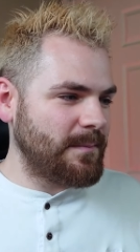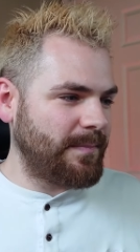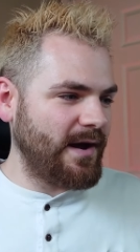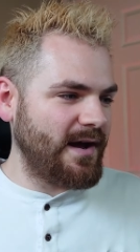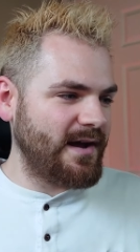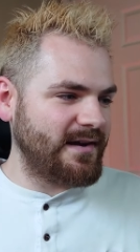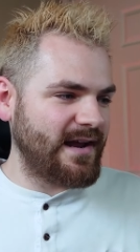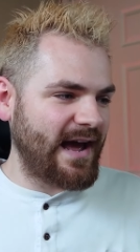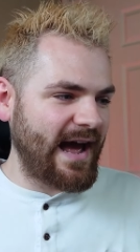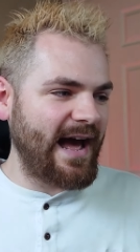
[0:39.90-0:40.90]

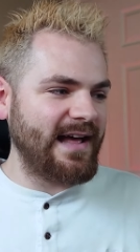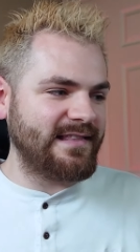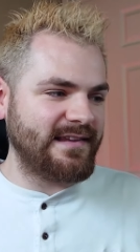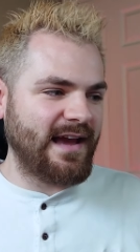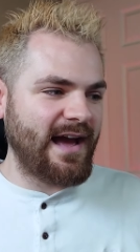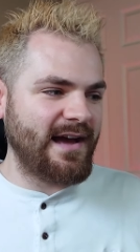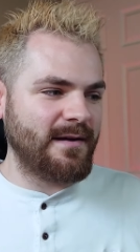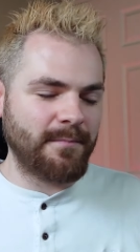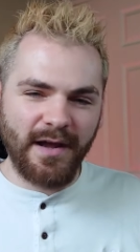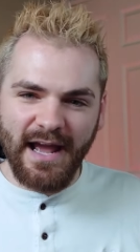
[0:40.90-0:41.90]
Bernadya,
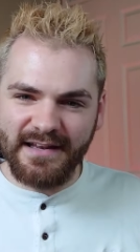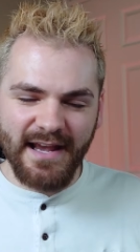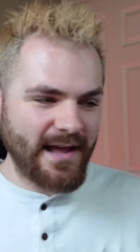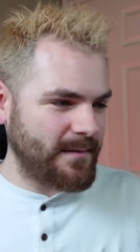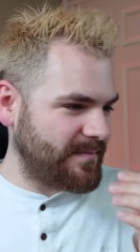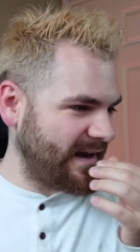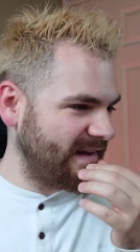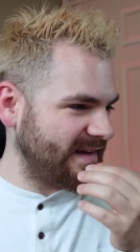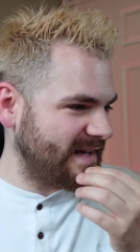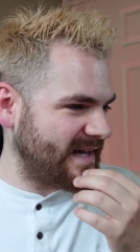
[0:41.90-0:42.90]
Bernadya,
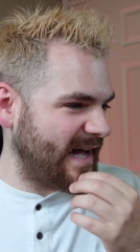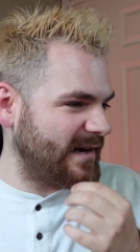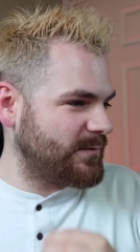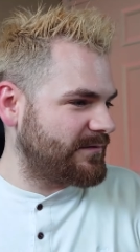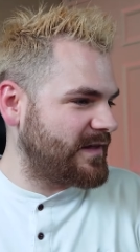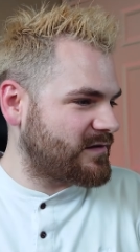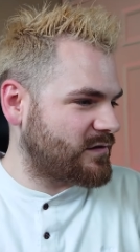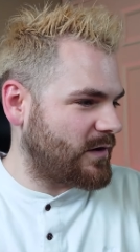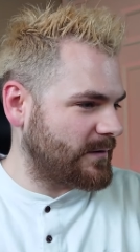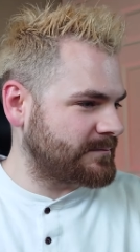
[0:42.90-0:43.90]
Bernadya, and with this
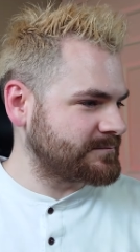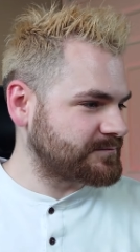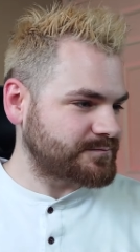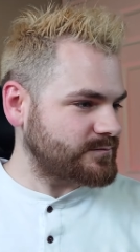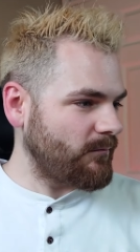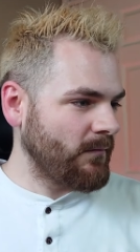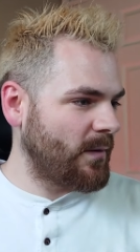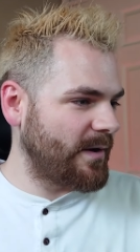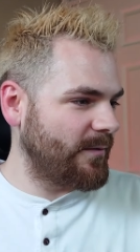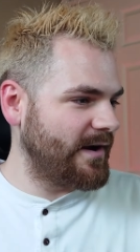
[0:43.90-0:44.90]
song,
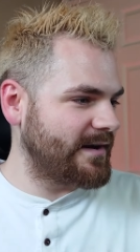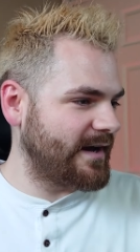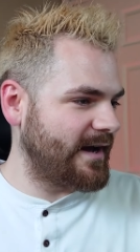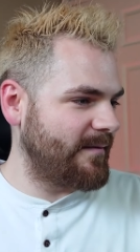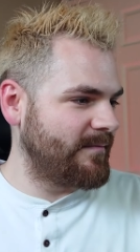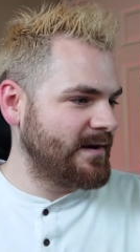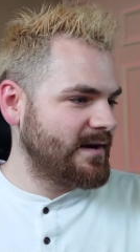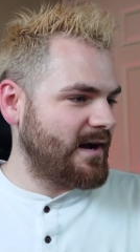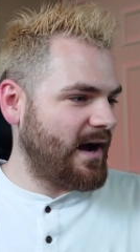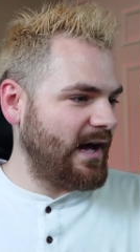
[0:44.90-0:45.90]
oh my word, um,
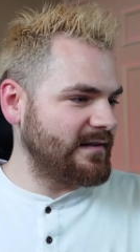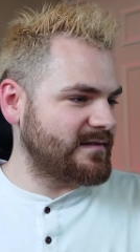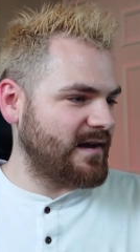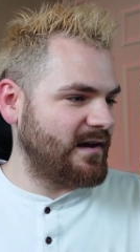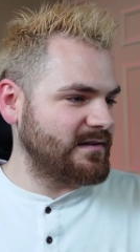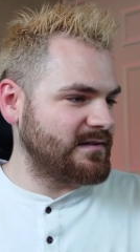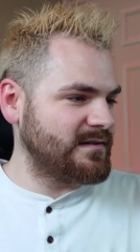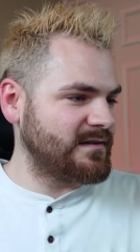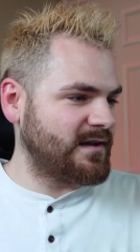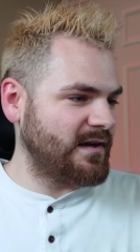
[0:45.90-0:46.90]

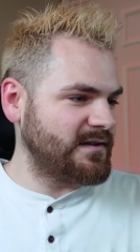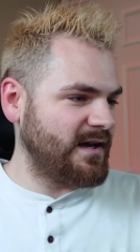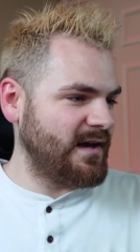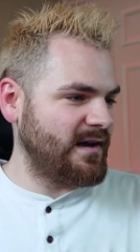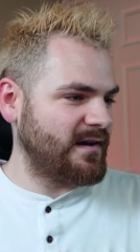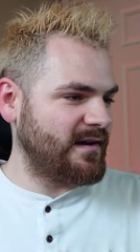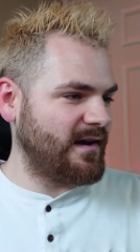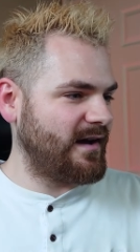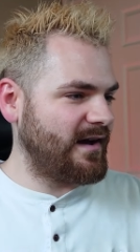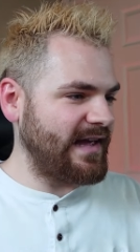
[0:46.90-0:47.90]
Antang Ganya,
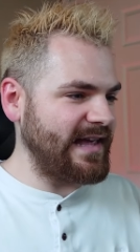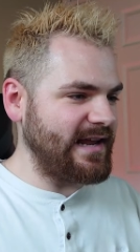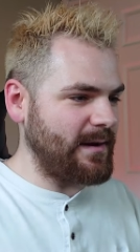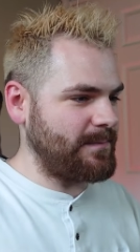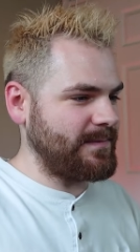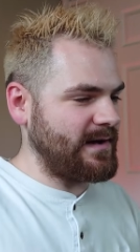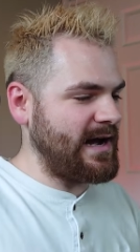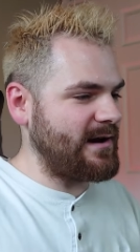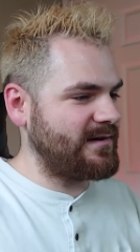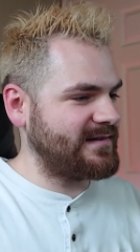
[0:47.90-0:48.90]
uh, Hidap
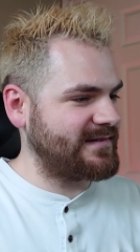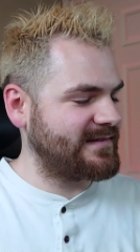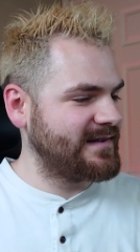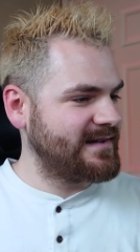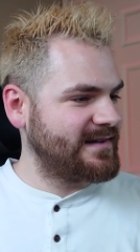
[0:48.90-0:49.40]
Harus